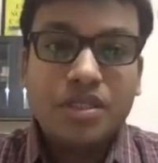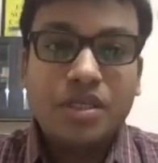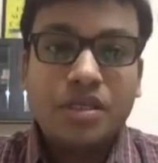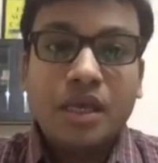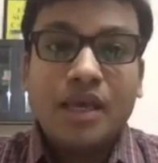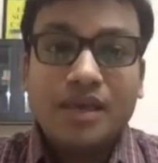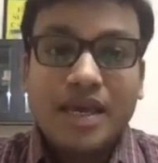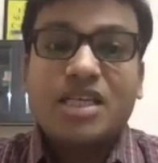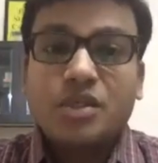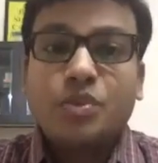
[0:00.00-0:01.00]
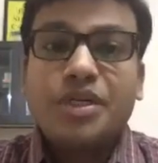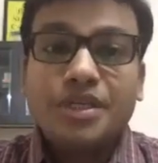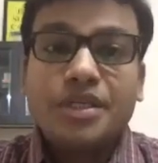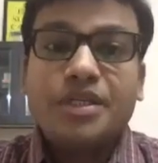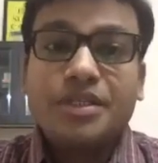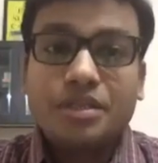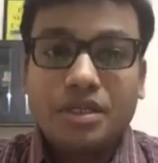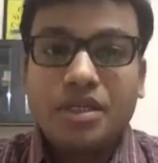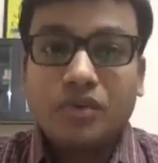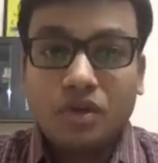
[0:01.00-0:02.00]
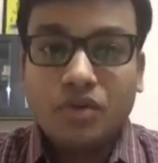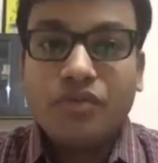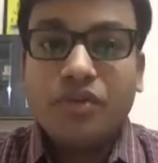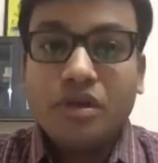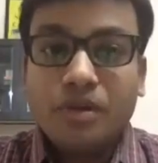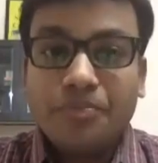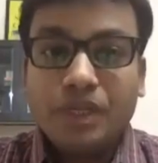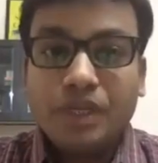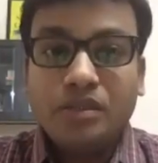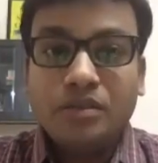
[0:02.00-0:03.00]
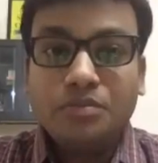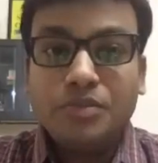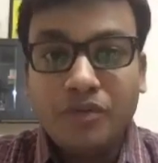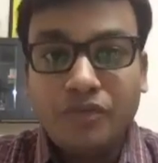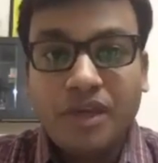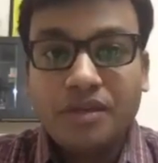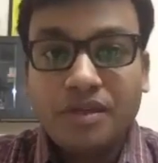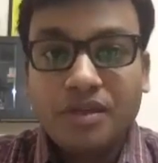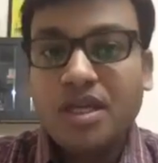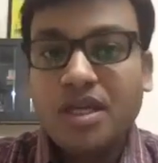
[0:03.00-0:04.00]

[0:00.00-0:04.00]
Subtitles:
and cash liquidity is really one of the main factor.